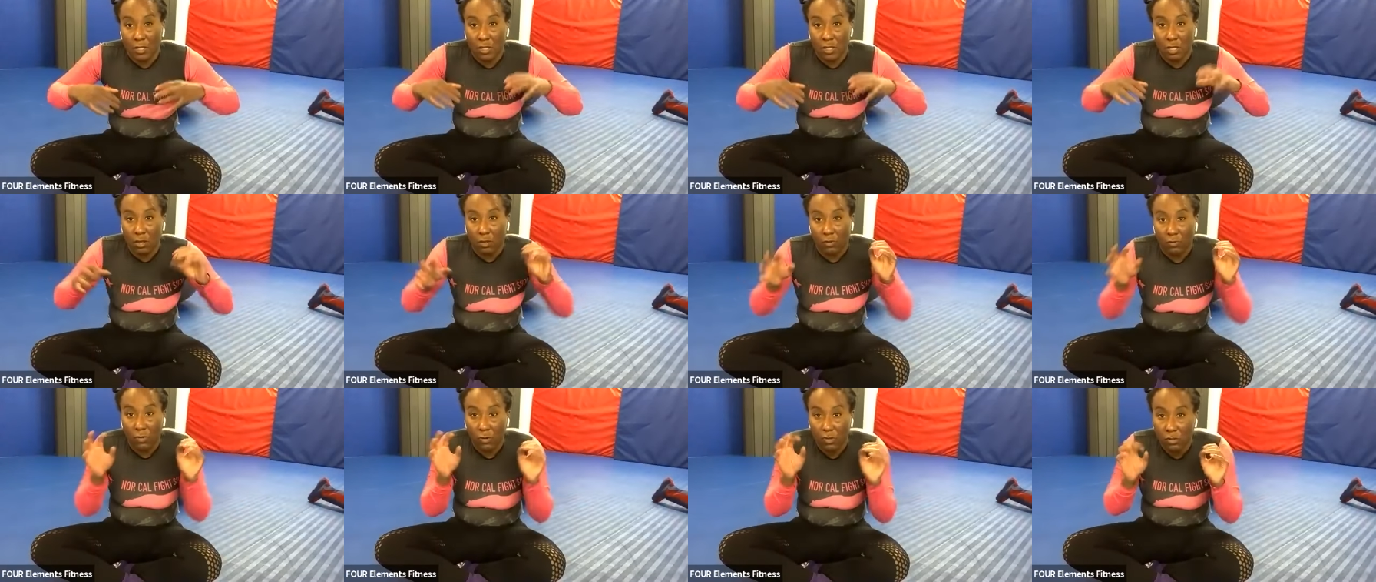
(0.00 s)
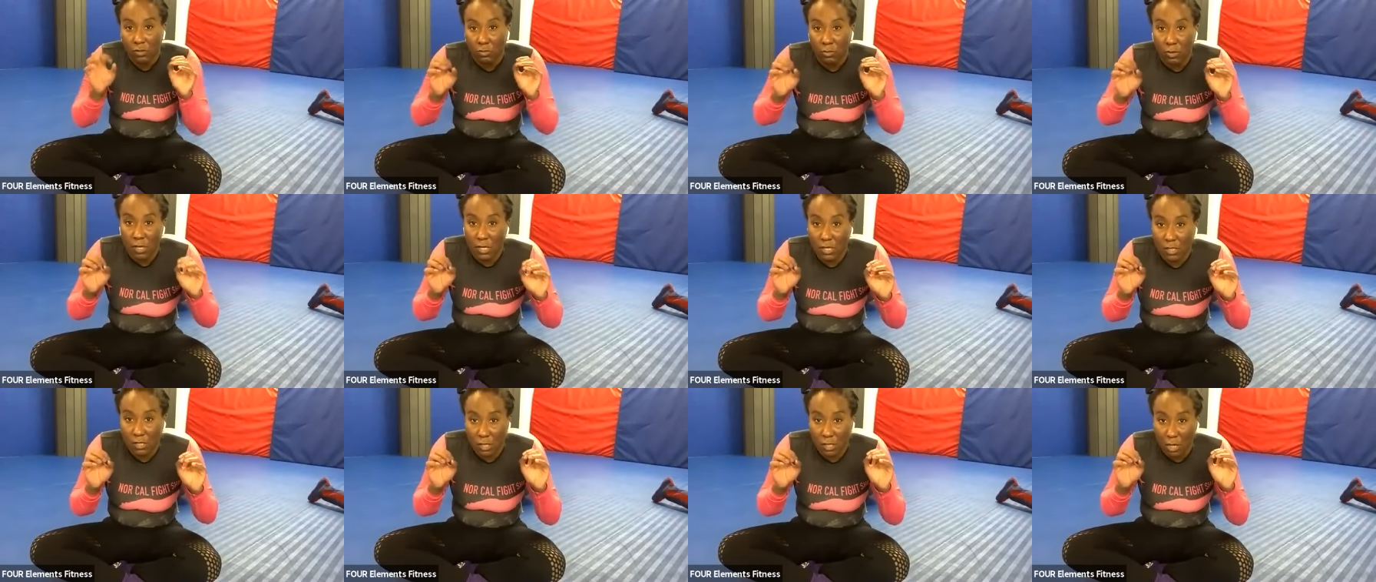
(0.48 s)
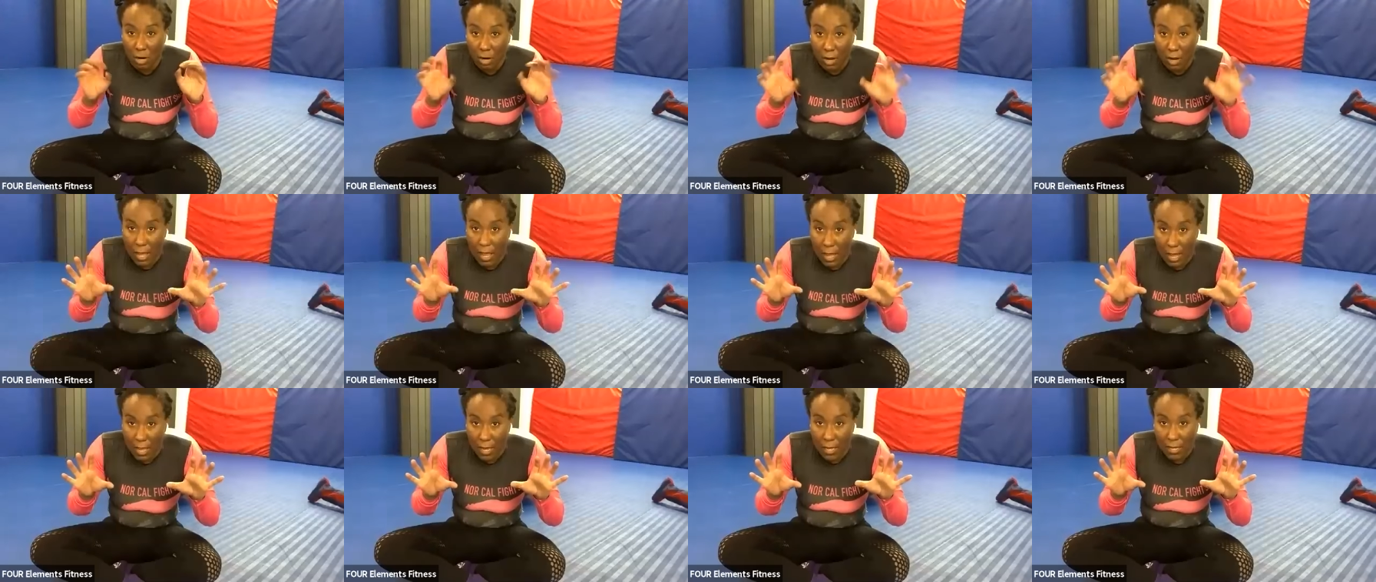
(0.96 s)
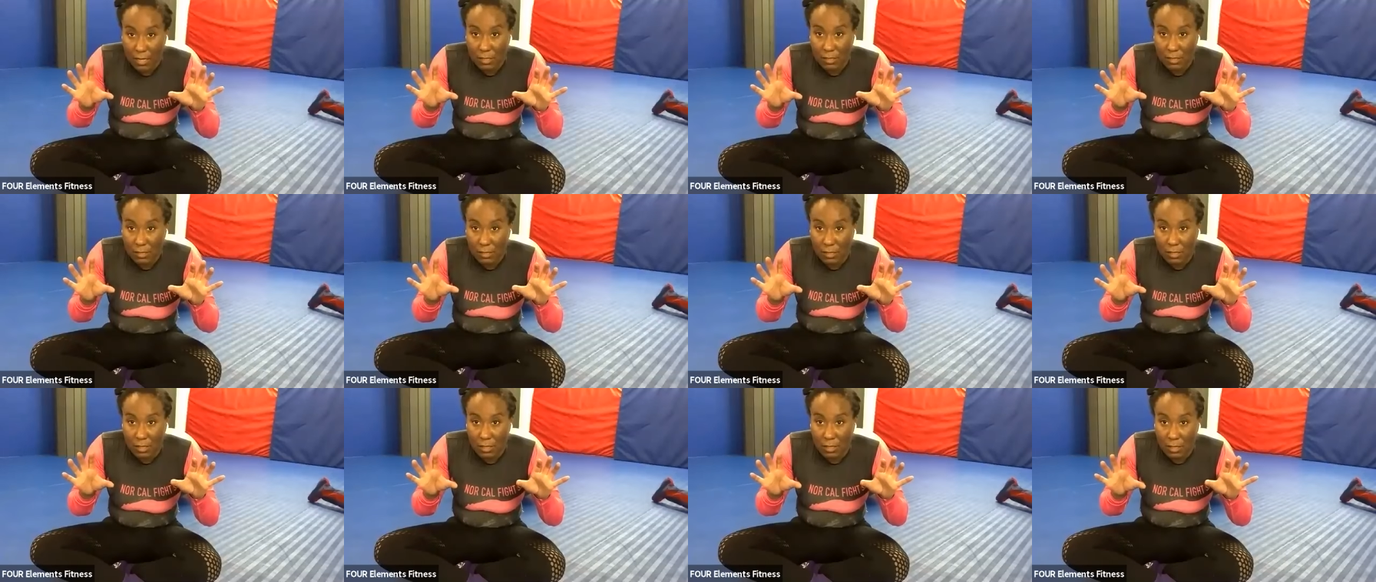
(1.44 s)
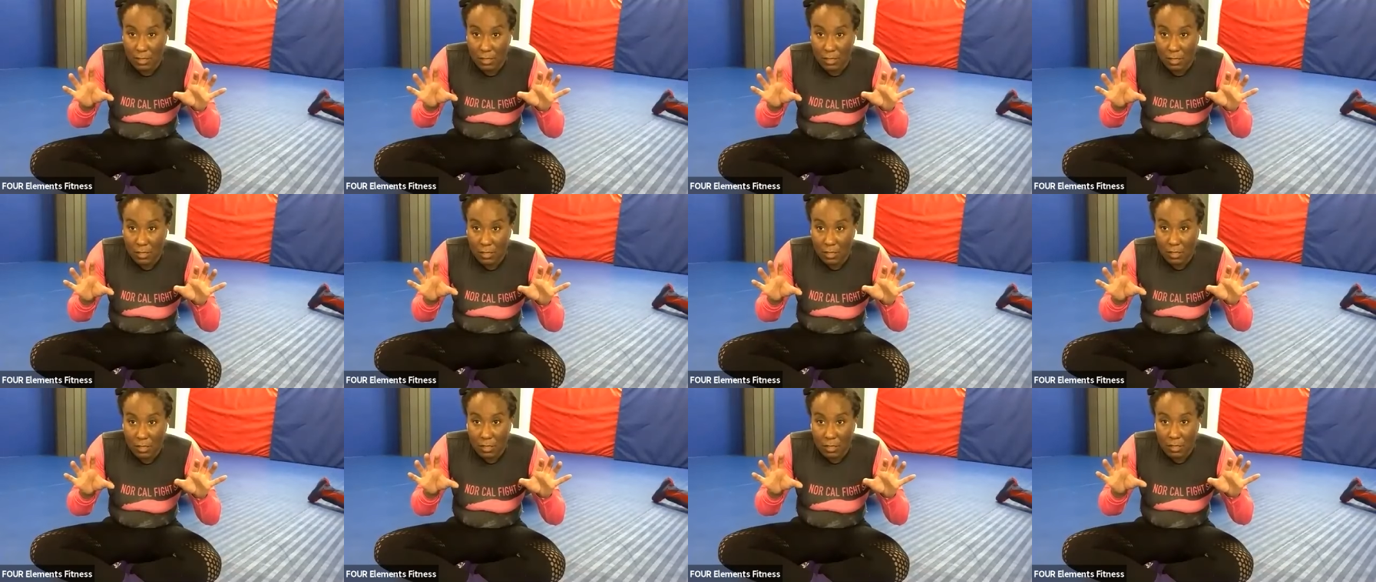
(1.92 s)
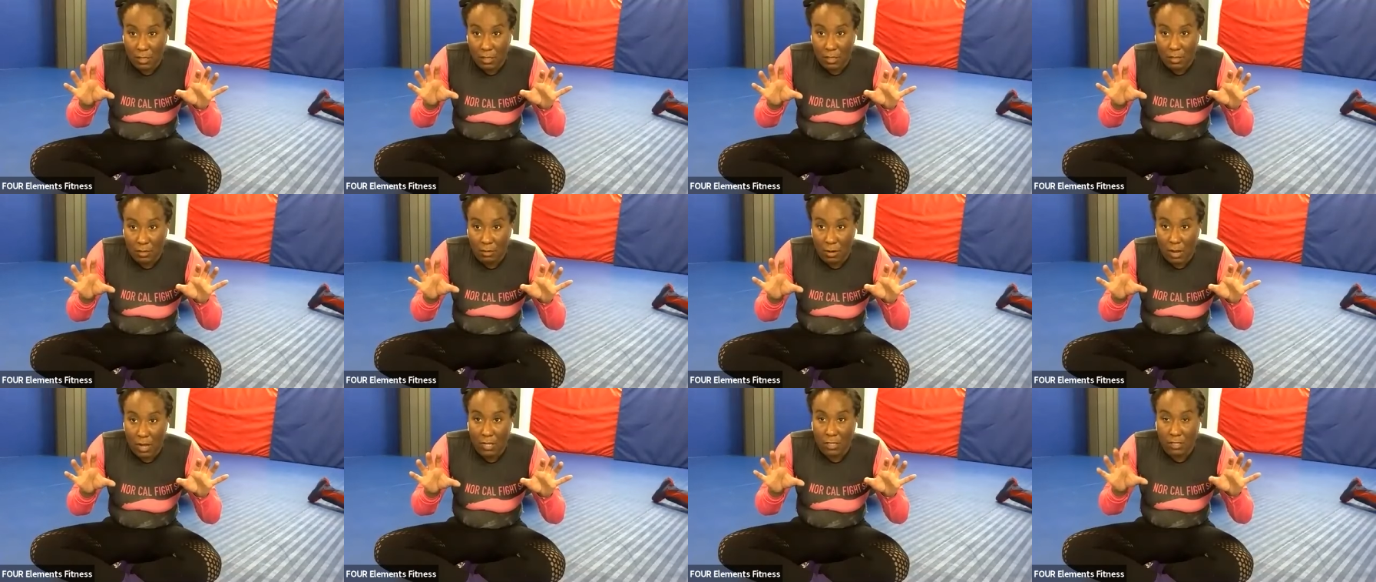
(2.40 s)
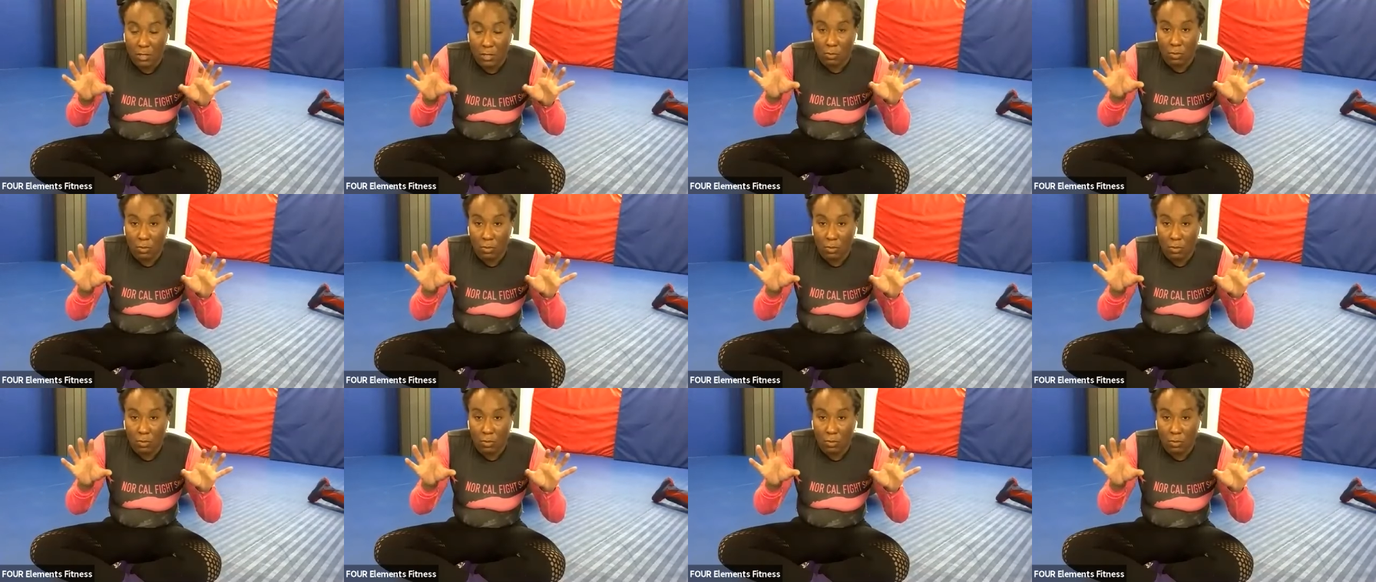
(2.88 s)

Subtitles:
So the first one is our hands, right?